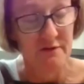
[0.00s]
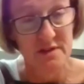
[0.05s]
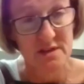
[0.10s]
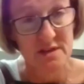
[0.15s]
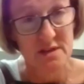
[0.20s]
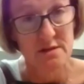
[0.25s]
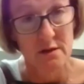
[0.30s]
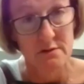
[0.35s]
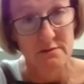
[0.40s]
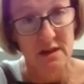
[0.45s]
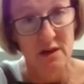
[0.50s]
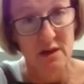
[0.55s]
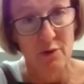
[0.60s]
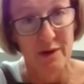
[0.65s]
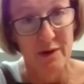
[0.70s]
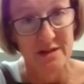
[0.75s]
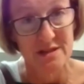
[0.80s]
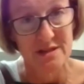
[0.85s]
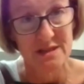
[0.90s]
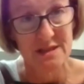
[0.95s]
This is obviously
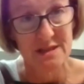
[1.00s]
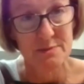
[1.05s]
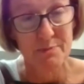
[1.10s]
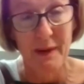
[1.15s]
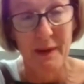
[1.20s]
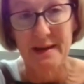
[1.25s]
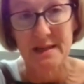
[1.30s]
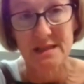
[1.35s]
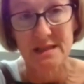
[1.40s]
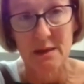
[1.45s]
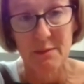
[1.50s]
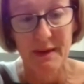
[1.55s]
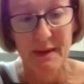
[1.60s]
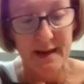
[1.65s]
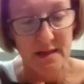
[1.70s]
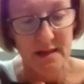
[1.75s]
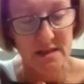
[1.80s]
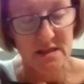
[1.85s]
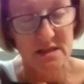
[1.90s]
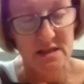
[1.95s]
quite a spicy
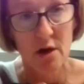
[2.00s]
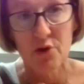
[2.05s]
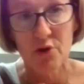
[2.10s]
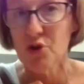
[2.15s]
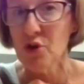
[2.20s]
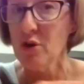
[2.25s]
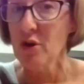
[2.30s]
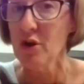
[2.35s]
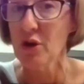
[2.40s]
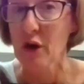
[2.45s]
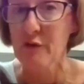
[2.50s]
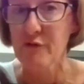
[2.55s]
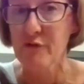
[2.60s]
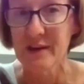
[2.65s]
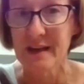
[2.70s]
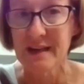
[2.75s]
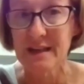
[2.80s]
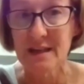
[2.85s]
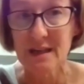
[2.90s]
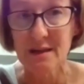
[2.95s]
mix. You could go for an
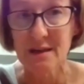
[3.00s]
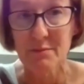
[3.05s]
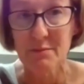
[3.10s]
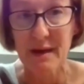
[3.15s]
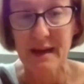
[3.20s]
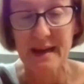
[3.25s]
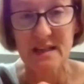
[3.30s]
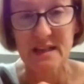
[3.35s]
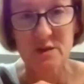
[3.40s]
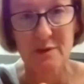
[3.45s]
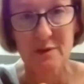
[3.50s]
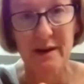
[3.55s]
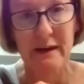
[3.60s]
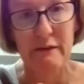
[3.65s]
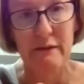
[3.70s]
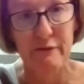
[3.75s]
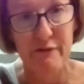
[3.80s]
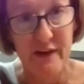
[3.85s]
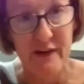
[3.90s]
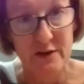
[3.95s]
Indian mix with
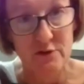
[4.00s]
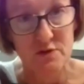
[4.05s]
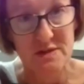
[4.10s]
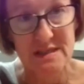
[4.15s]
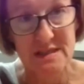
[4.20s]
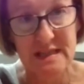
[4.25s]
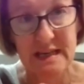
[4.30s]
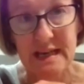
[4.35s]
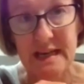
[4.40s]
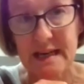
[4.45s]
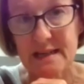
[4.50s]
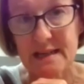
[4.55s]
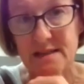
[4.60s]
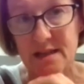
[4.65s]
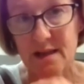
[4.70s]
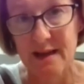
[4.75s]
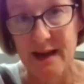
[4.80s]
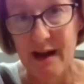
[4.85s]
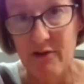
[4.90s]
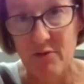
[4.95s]
like fennel seeds
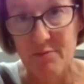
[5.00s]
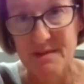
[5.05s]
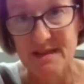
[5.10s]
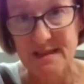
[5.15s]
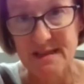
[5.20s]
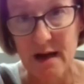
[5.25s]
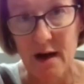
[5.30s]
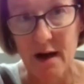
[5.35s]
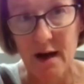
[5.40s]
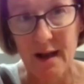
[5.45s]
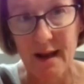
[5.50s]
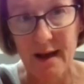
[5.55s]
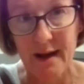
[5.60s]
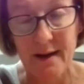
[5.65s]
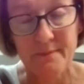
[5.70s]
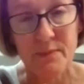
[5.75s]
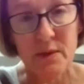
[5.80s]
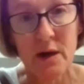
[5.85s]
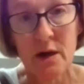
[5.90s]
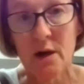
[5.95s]
and garam
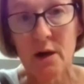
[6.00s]
masala.